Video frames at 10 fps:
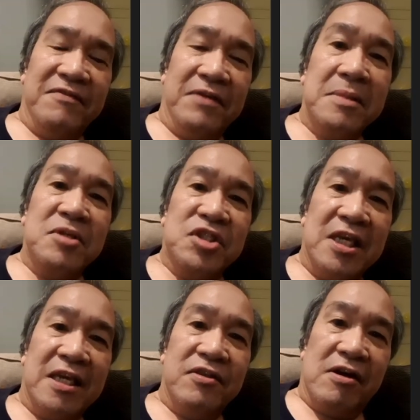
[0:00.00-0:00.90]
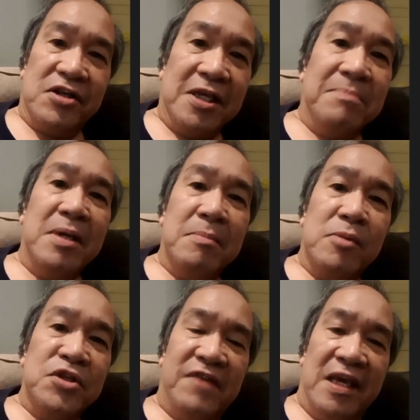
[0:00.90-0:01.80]
if i'm not mistaken there are some
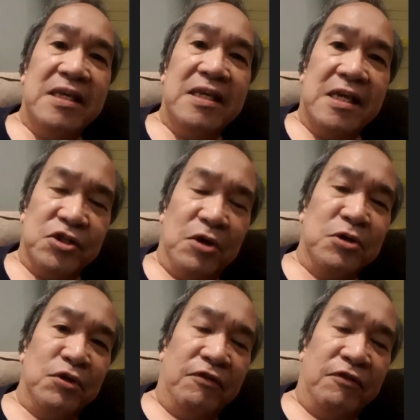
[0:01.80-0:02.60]
members of aes also